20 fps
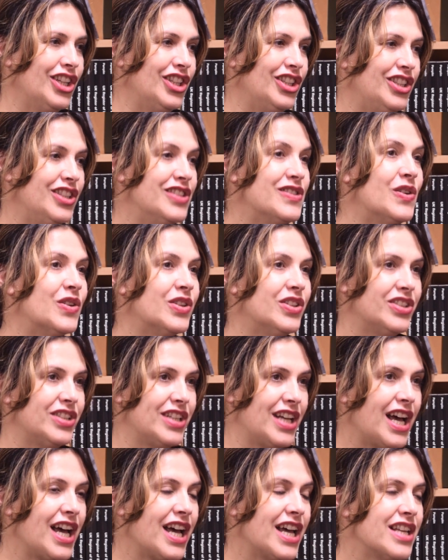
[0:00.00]

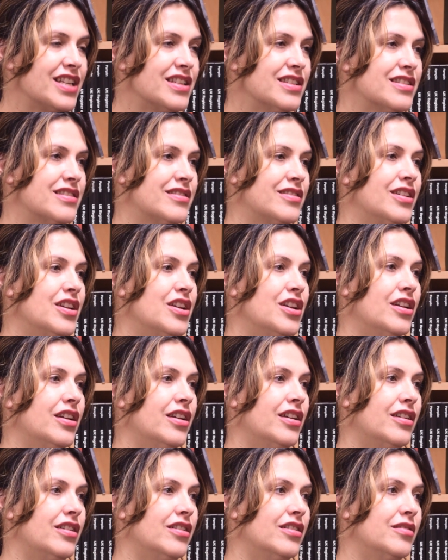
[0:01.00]
disorganized.
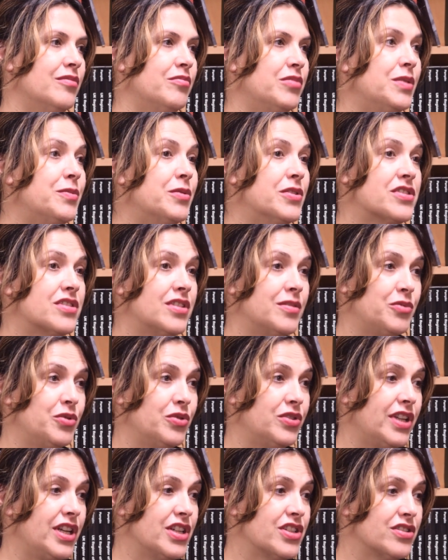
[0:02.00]
People's
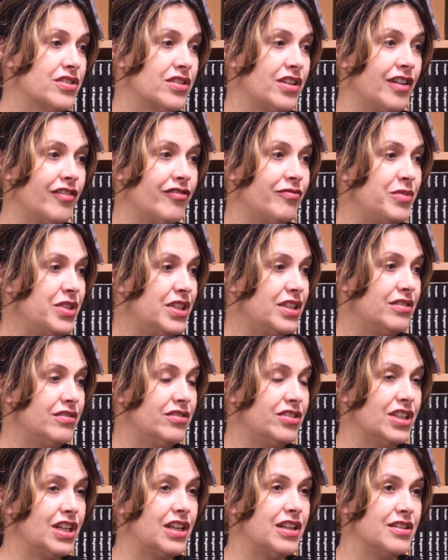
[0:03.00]
reputation have been
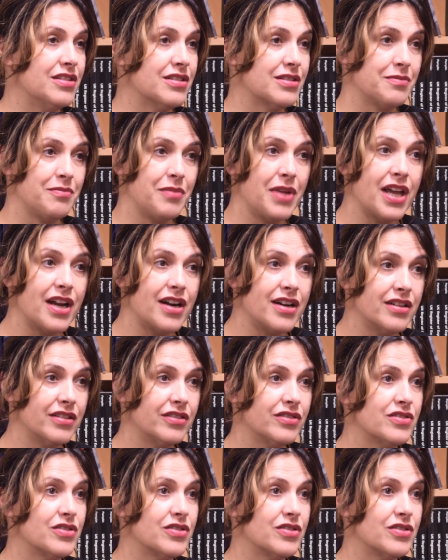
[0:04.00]
really smeared.